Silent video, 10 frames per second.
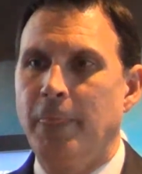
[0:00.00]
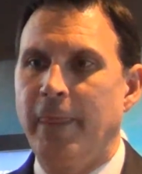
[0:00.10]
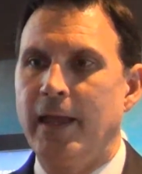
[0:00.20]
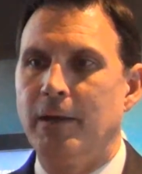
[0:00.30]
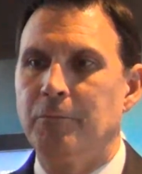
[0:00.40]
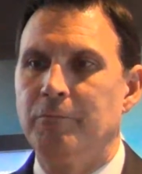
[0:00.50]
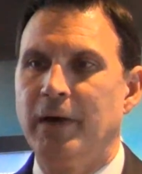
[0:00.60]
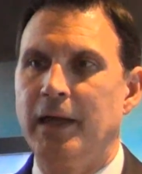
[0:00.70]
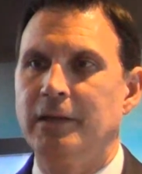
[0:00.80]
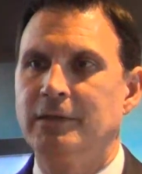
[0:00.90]
And
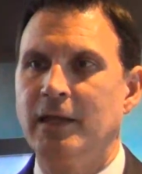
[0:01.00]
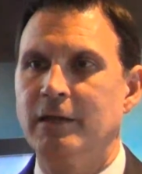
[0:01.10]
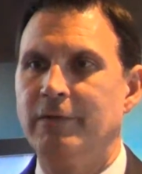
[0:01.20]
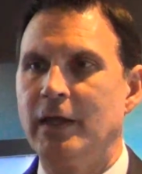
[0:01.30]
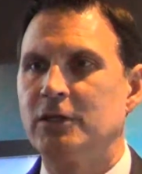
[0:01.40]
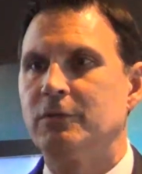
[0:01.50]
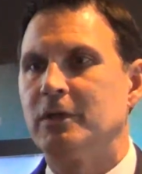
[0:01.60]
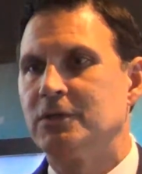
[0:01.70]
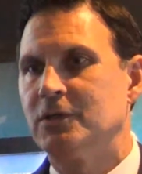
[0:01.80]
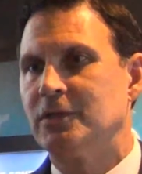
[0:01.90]
by taking advantage of an
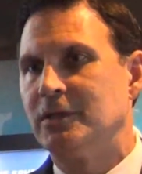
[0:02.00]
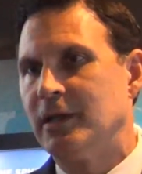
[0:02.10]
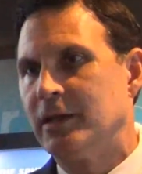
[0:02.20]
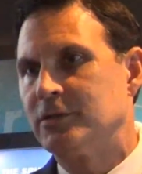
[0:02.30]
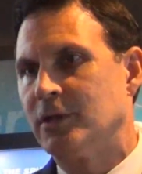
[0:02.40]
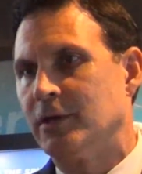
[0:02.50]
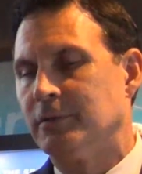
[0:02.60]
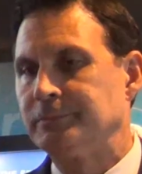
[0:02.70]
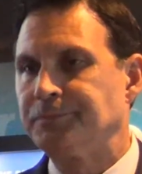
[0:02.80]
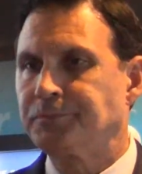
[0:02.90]
existing data center,
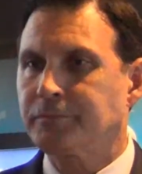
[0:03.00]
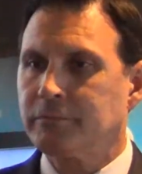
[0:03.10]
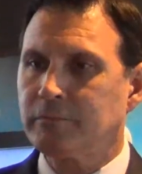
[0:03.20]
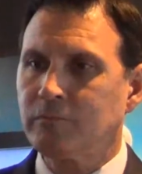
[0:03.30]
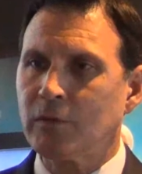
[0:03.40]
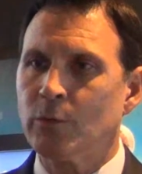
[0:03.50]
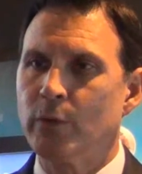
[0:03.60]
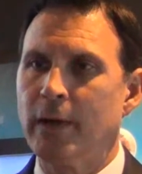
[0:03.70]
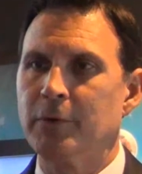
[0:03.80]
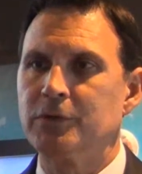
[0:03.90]

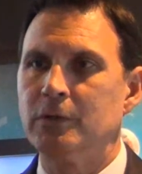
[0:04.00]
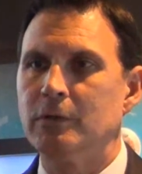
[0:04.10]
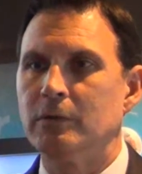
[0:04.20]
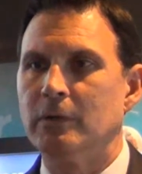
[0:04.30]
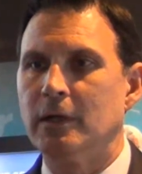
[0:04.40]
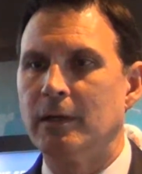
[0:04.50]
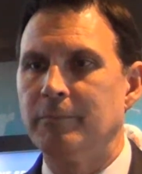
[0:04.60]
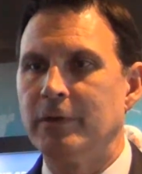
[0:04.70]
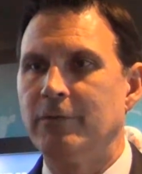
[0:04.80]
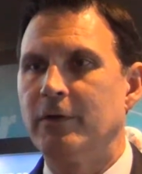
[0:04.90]
we're able to
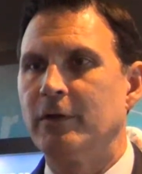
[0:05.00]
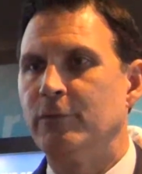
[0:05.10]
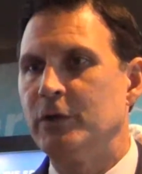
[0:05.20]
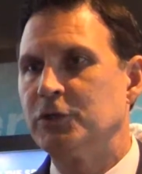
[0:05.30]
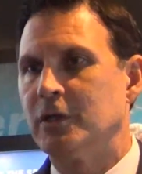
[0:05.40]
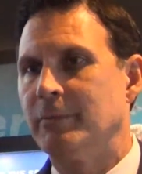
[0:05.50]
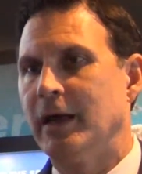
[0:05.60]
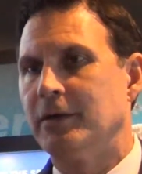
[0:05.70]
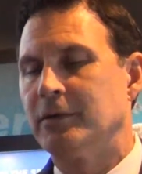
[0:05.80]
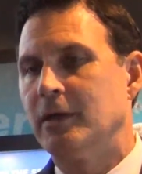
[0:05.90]
be very efficient
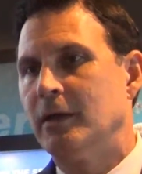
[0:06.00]
about